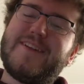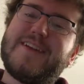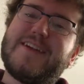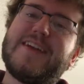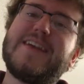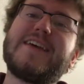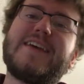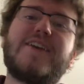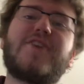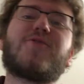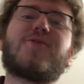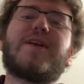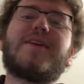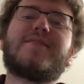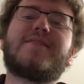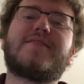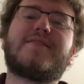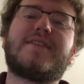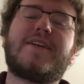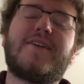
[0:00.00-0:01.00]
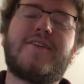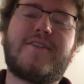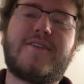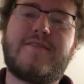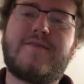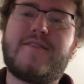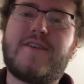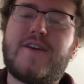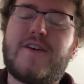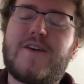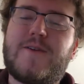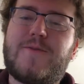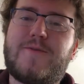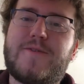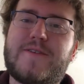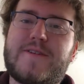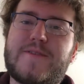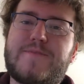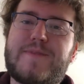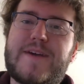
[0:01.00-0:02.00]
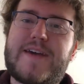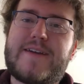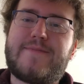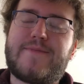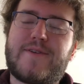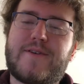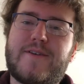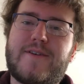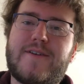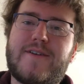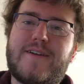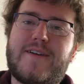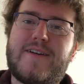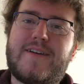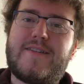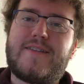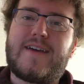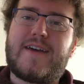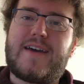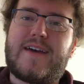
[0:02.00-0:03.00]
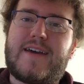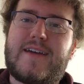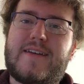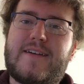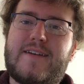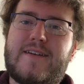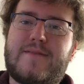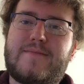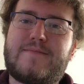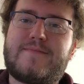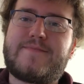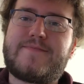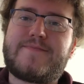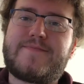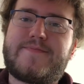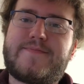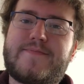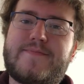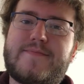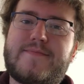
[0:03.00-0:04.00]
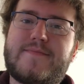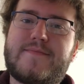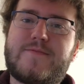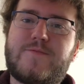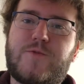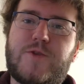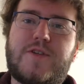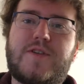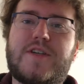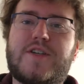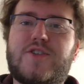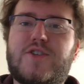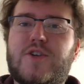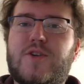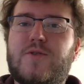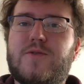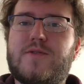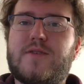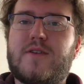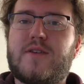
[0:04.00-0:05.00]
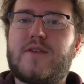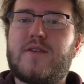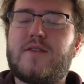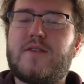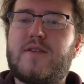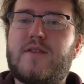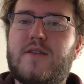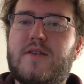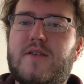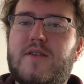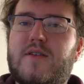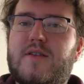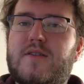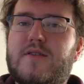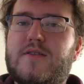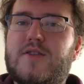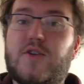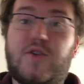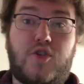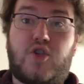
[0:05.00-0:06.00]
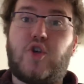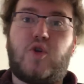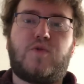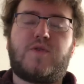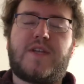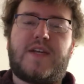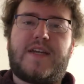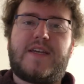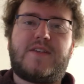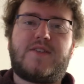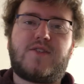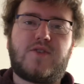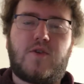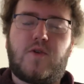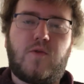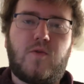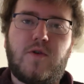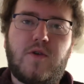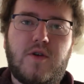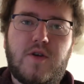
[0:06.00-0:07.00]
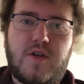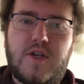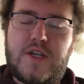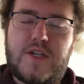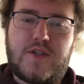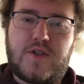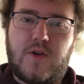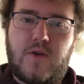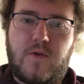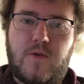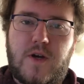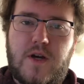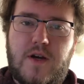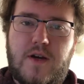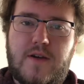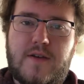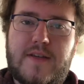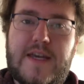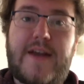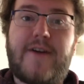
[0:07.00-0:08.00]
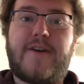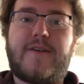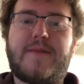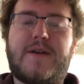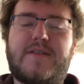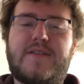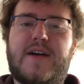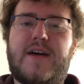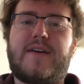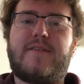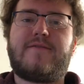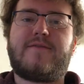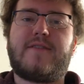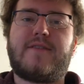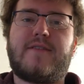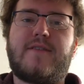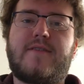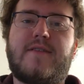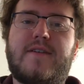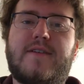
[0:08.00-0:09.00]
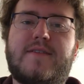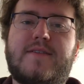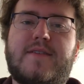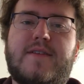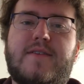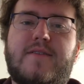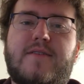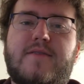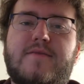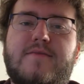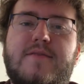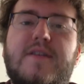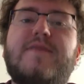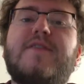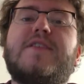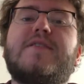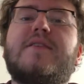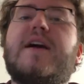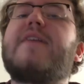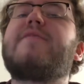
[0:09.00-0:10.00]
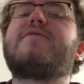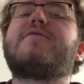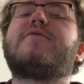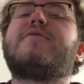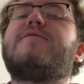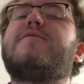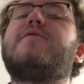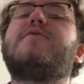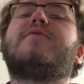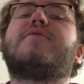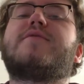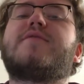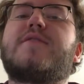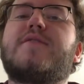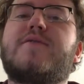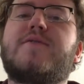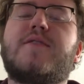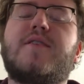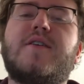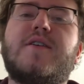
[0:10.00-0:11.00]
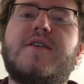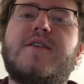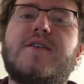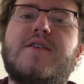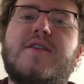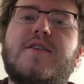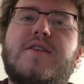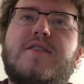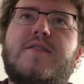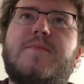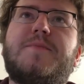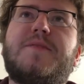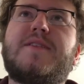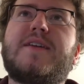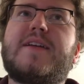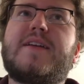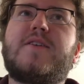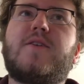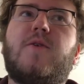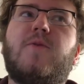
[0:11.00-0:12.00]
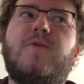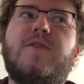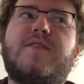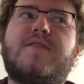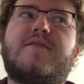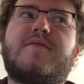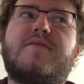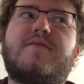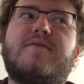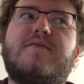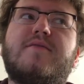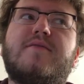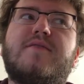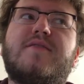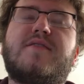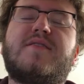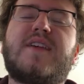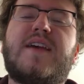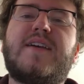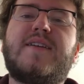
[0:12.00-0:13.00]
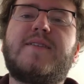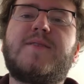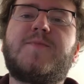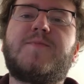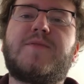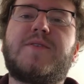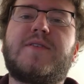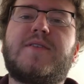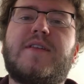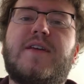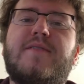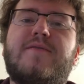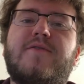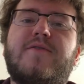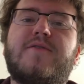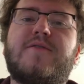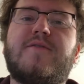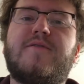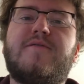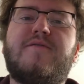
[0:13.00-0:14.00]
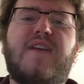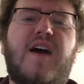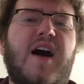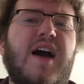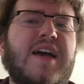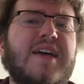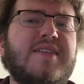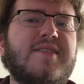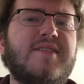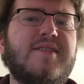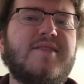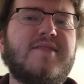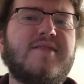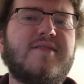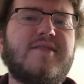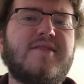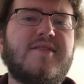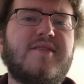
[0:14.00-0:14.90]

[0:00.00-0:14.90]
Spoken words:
he creates this narrative with his paper that really shows shows that he's so caring about life, and the things that are living life to the fullest is something that he always says but never defines.